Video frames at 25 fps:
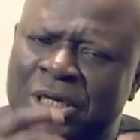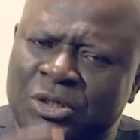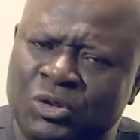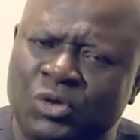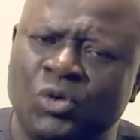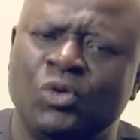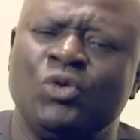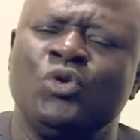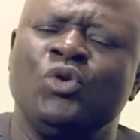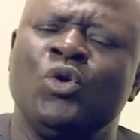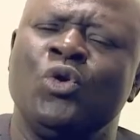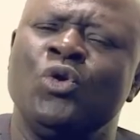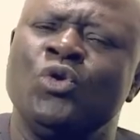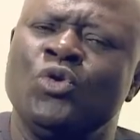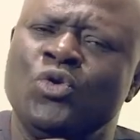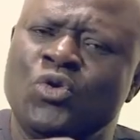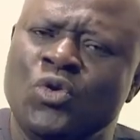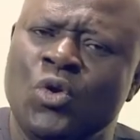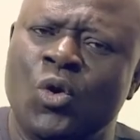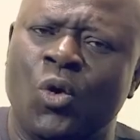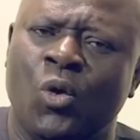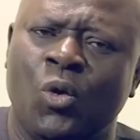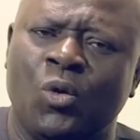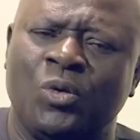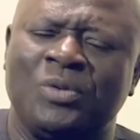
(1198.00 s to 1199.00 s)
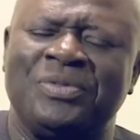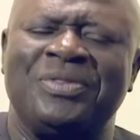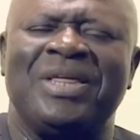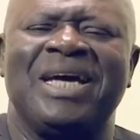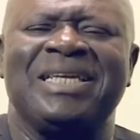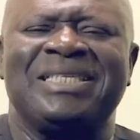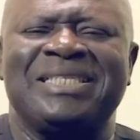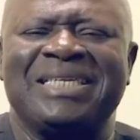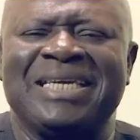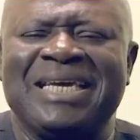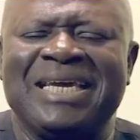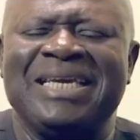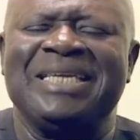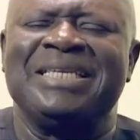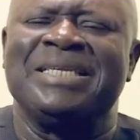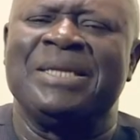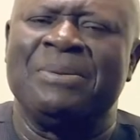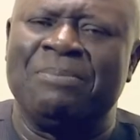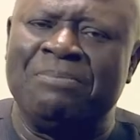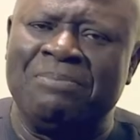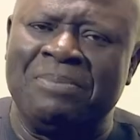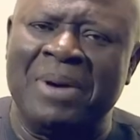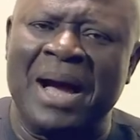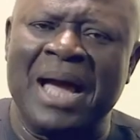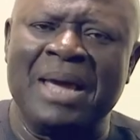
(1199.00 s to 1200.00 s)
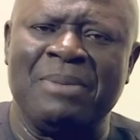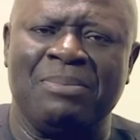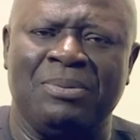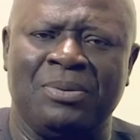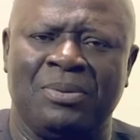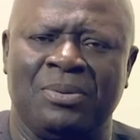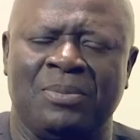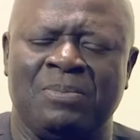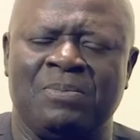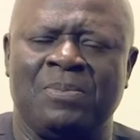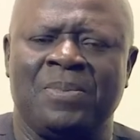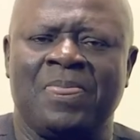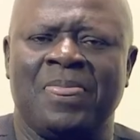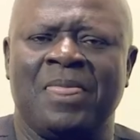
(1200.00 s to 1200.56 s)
Do you know that in the Bible,